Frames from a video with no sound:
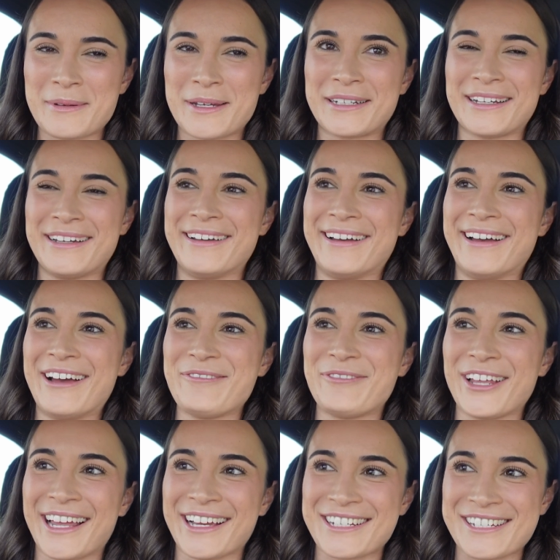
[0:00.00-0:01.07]
I mean, I
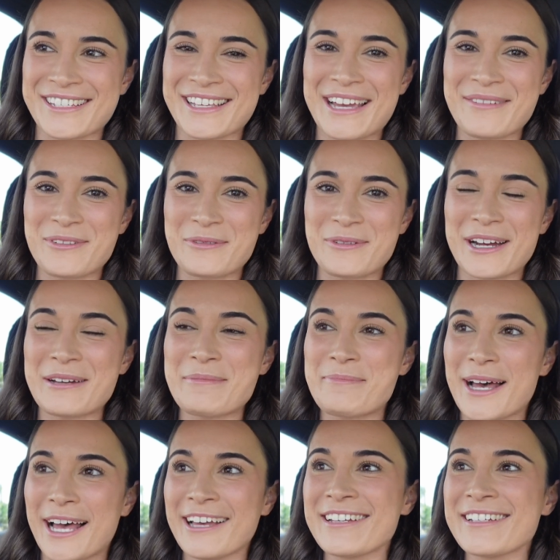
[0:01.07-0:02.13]
feel like I just gave it away,
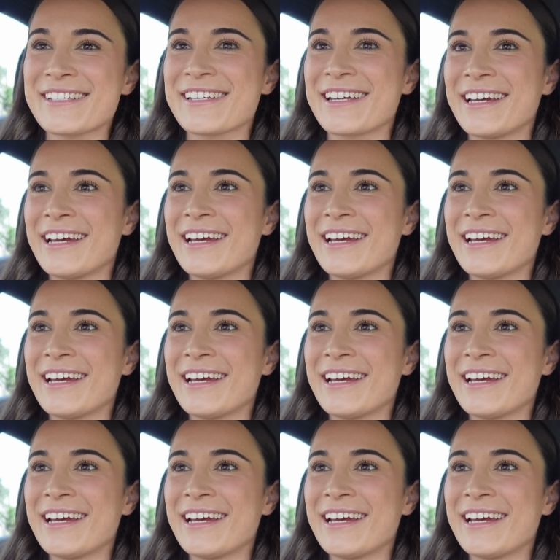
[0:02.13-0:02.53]
but